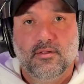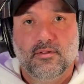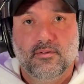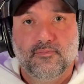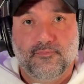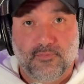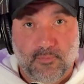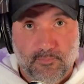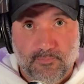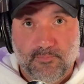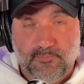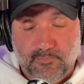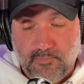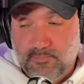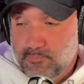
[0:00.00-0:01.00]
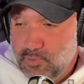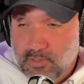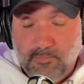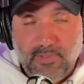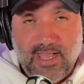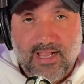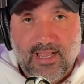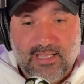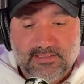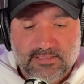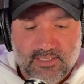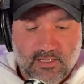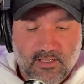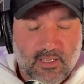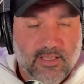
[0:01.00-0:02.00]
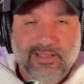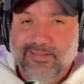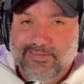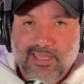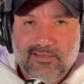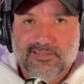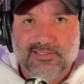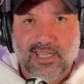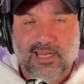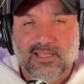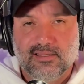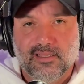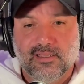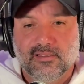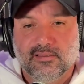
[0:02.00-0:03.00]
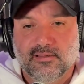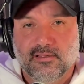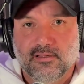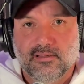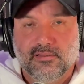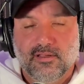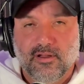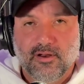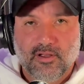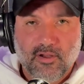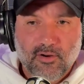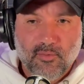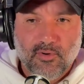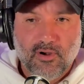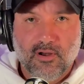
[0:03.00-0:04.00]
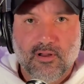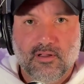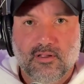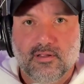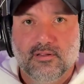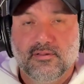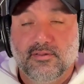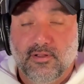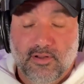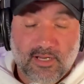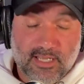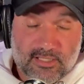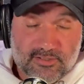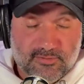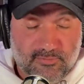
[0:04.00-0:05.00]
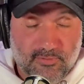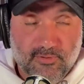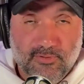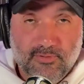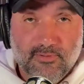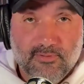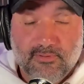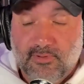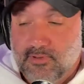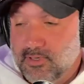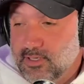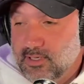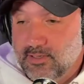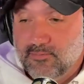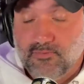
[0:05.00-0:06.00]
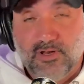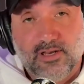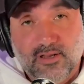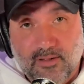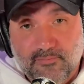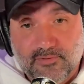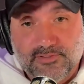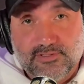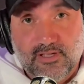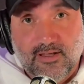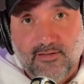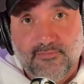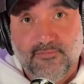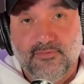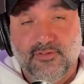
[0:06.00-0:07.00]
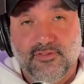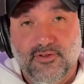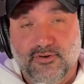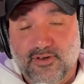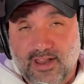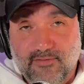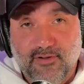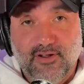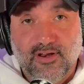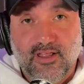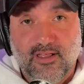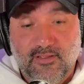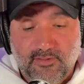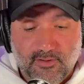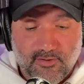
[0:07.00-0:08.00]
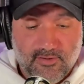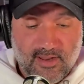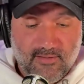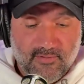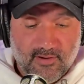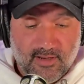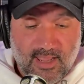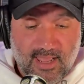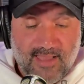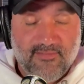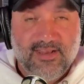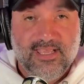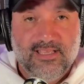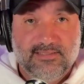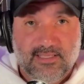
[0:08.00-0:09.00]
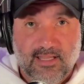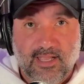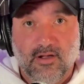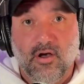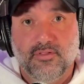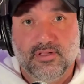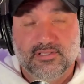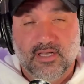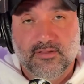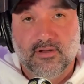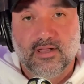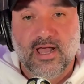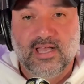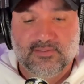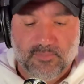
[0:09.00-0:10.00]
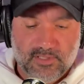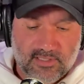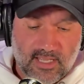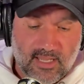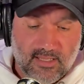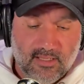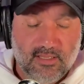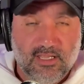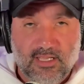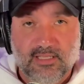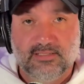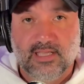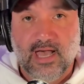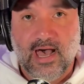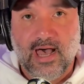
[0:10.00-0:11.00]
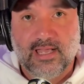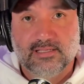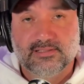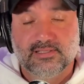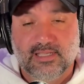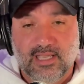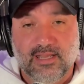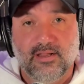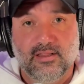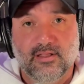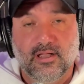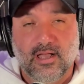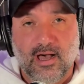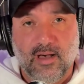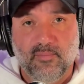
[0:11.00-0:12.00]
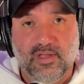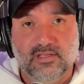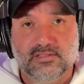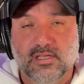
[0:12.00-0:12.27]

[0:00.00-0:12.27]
for putting bad guys in jail, they don't say anything. They're going to go to work. They're going to get screwed. They're going to get written up for stuff. They're never going to have it easy like all these other guys. But then these guys get in the comments.